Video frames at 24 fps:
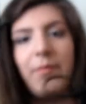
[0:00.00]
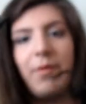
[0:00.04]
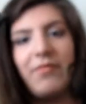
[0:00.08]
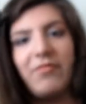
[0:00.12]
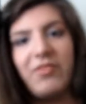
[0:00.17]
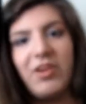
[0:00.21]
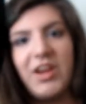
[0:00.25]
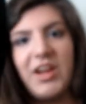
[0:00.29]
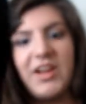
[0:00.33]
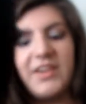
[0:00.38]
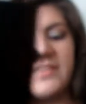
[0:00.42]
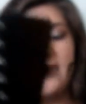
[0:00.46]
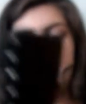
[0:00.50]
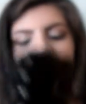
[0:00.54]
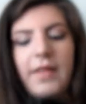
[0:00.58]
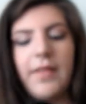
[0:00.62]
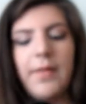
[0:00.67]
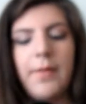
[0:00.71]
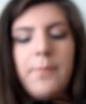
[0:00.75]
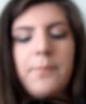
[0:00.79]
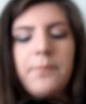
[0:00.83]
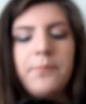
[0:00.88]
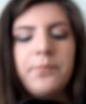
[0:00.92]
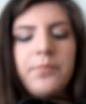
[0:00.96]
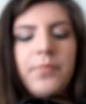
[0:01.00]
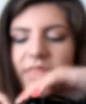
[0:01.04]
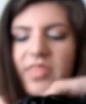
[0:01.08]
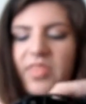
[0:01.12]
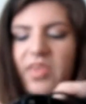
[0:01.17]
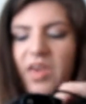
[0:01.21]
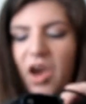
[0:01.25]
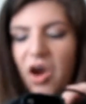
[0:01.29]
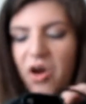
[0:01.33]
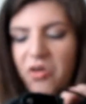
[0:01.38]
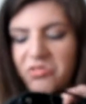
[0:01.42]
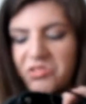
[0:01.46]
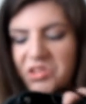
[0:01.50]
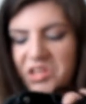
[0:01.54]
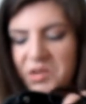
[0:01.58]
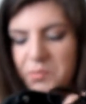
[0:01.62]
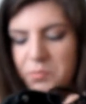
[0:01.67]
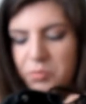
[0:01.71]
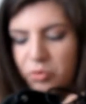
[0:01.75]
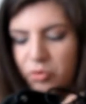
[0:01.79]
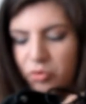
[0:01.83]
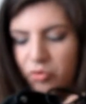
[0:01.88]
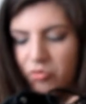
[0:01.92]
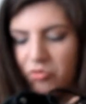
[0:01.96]
My friend had to tie them. The only
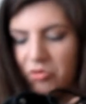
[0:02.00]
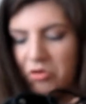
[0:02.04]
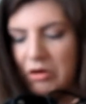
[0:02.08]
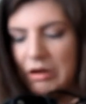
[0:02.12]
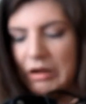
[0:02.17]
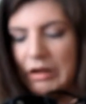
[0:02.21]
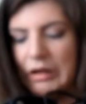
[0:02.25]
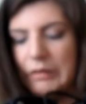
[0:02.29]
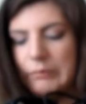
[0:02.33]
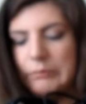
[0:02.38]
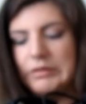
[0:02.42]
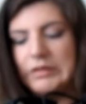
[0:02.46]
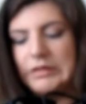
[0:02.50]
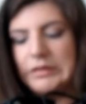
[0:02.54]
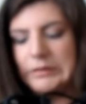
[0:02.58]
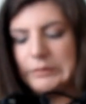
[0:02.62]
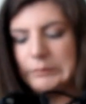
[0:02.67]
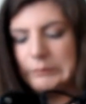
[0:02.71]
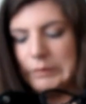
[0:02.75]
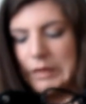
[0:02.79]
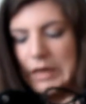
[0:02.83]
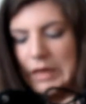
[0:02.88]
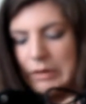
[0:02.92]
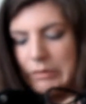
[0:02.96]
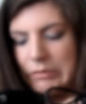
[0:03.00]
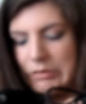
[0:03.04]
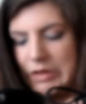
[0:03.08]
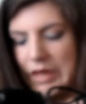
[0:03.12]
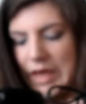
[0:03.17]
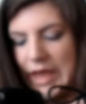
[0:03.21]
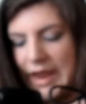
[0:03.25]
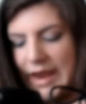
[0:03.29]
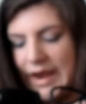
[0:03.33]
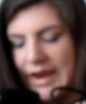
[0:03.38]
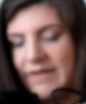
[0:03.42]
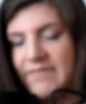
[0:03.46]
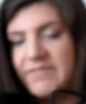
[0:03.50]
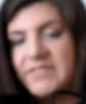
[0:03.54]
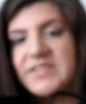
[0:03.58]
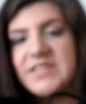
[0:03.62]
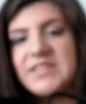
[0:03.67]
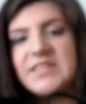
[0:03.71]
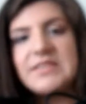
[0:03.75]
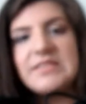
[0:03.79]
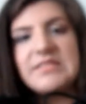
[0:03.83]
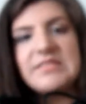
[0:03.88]
problem I would have to